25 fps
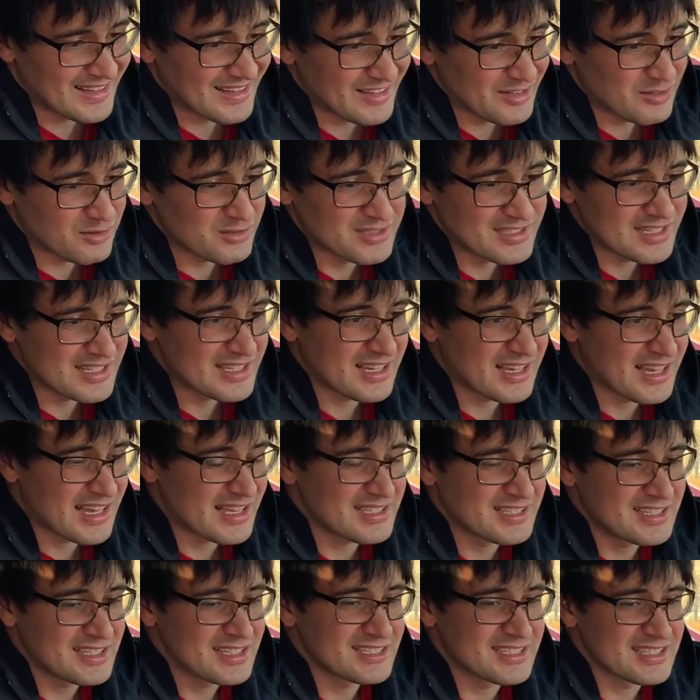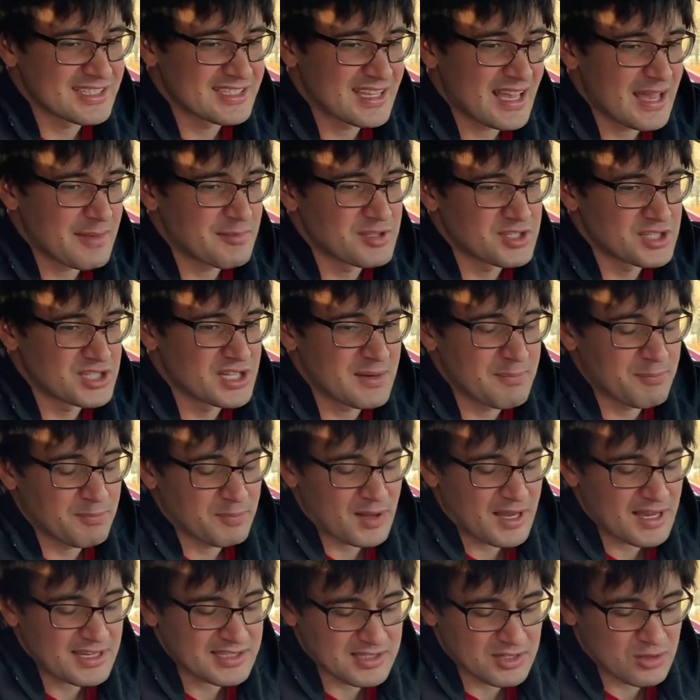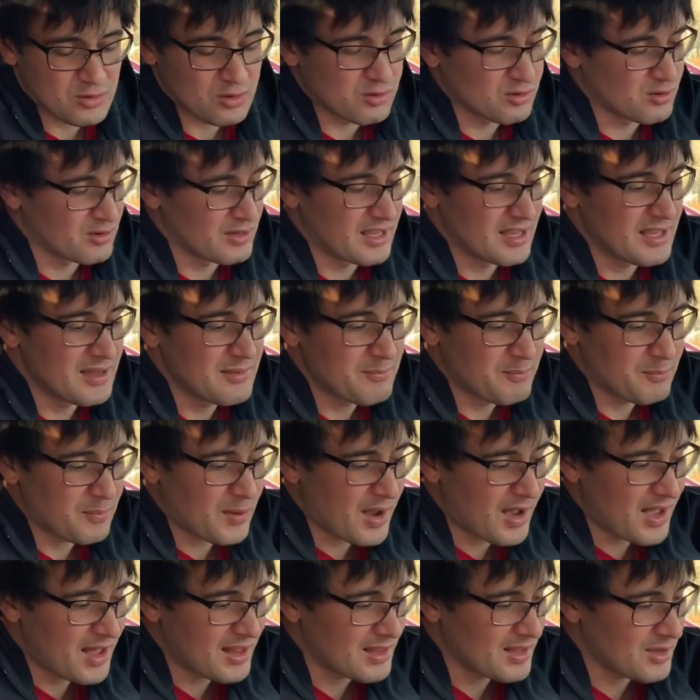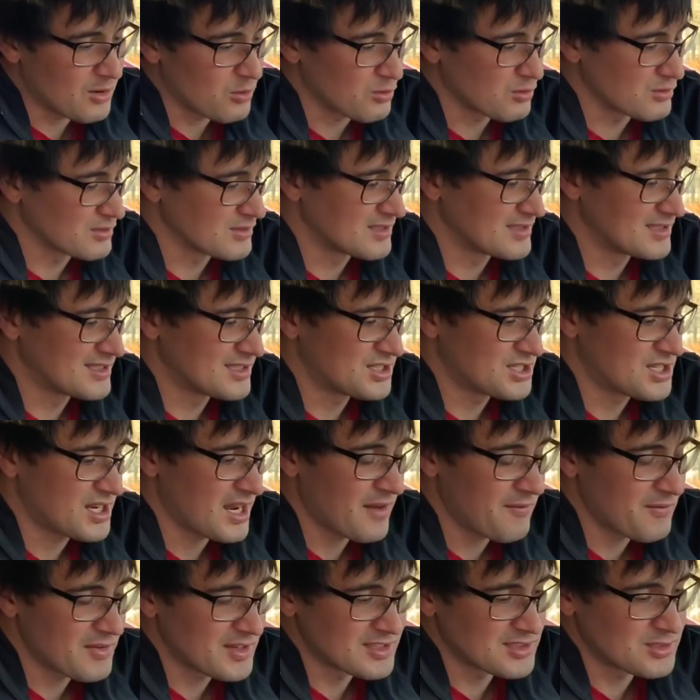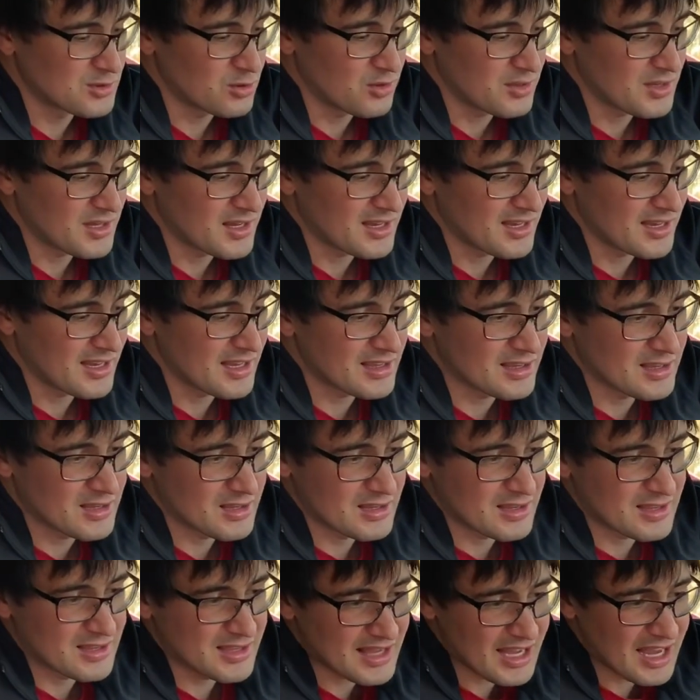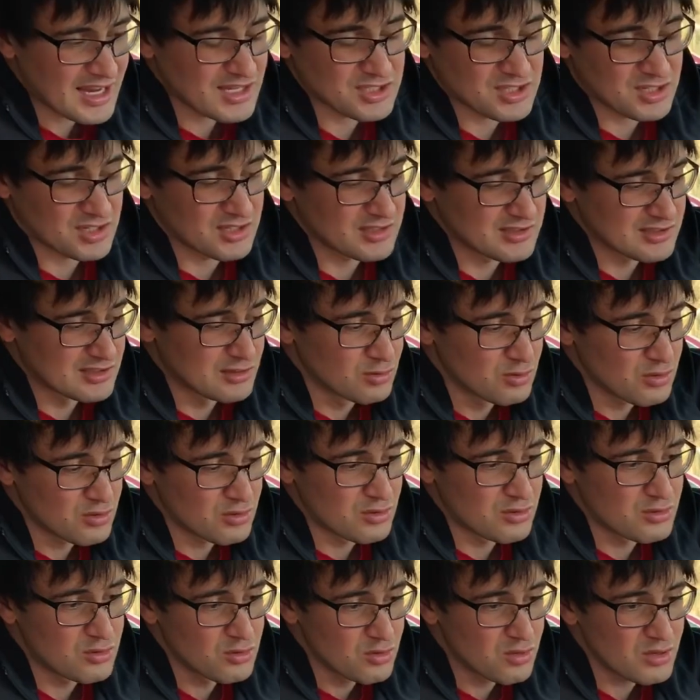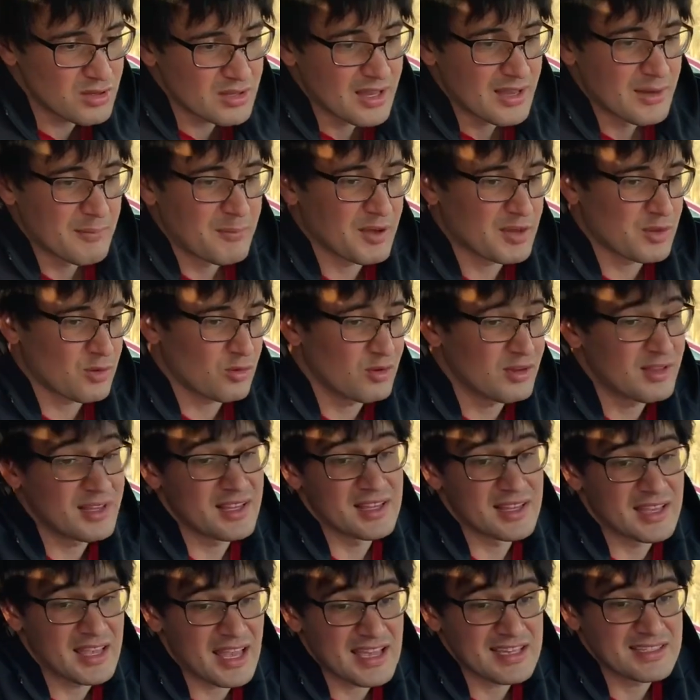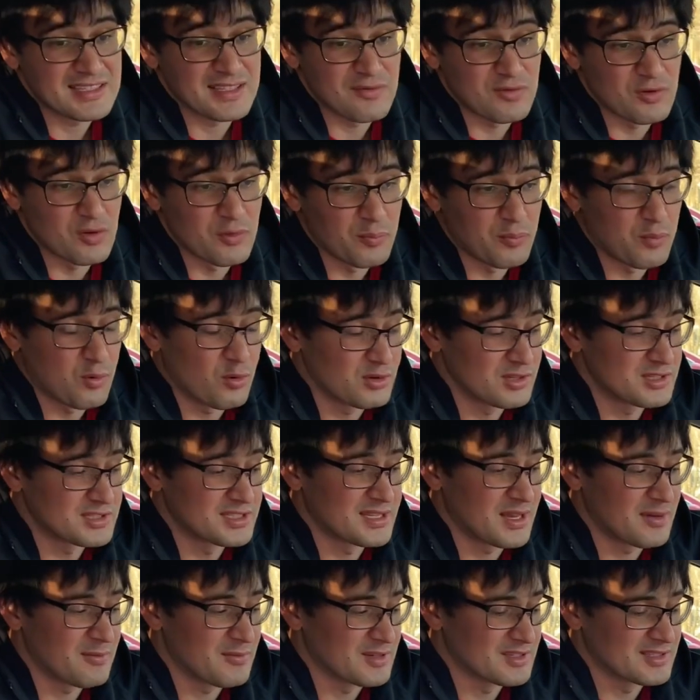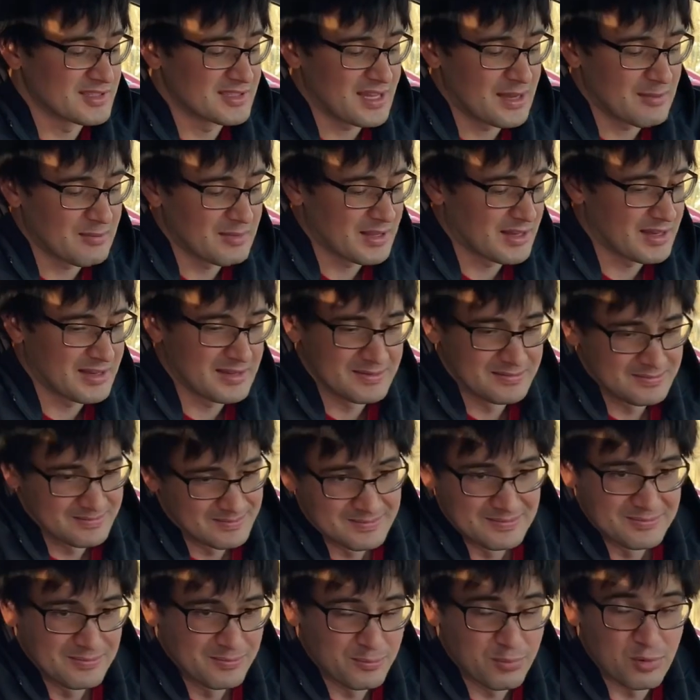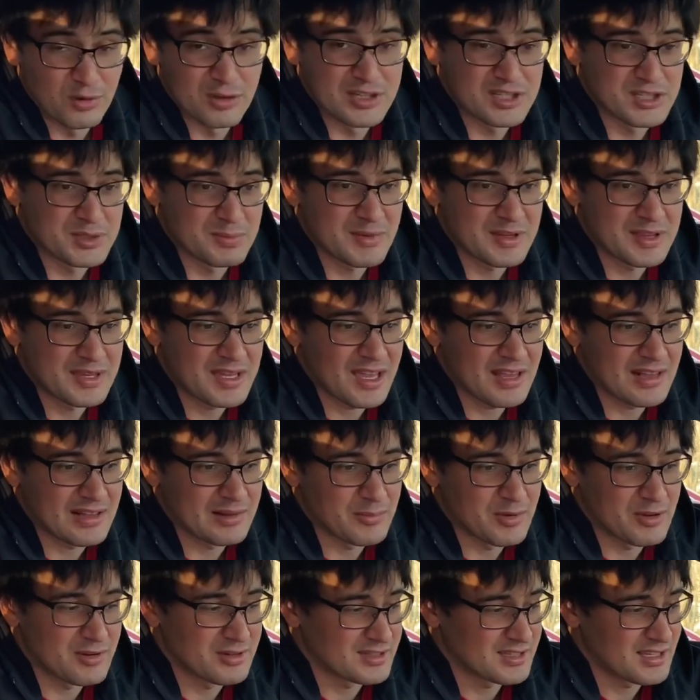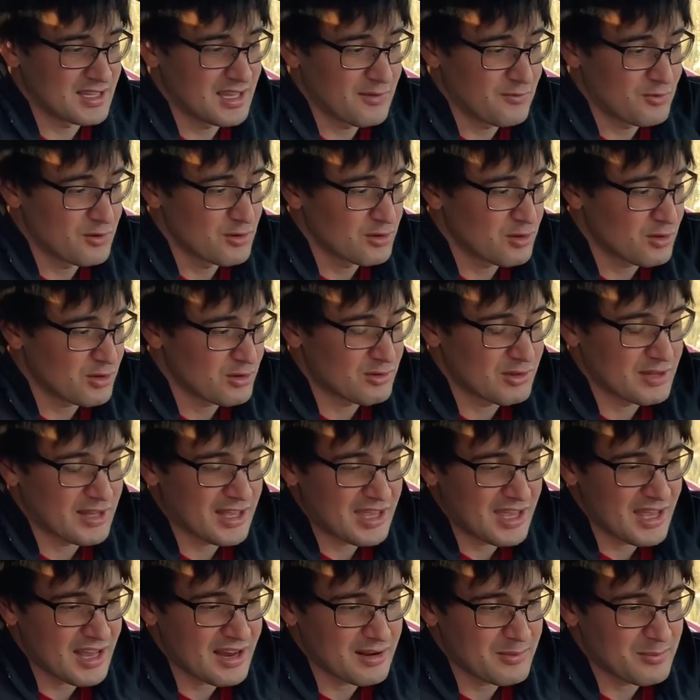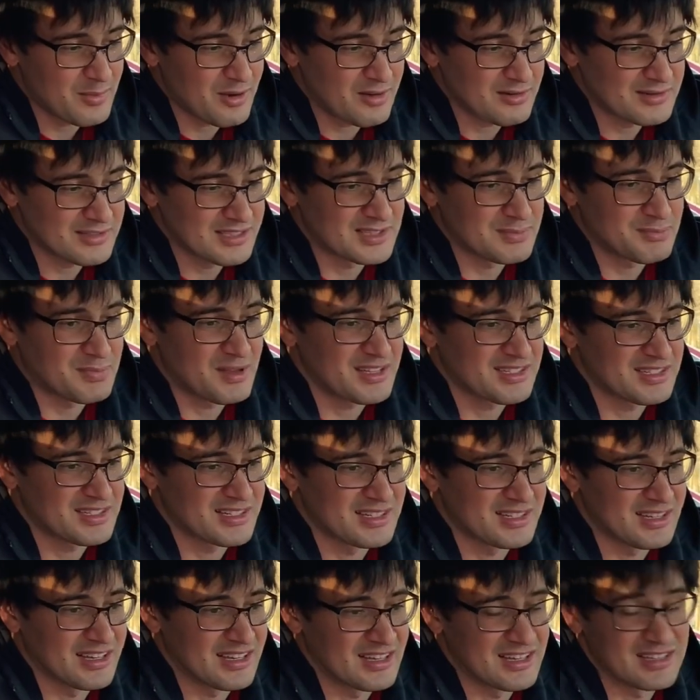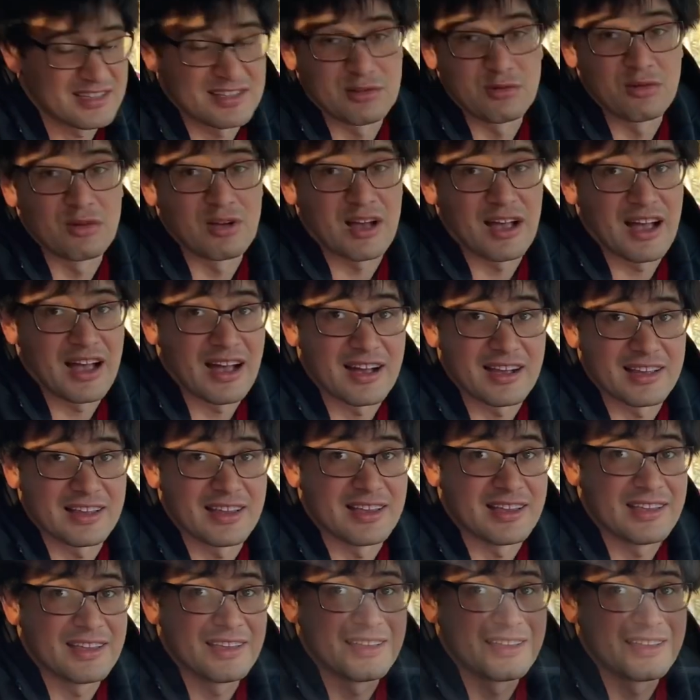you can see the same cheap plastic or Impala or Chevy Sonic. It textures look good, but only in case if you polish them with some like polished material, because if you're not gonna care about this plastic, it look ugly.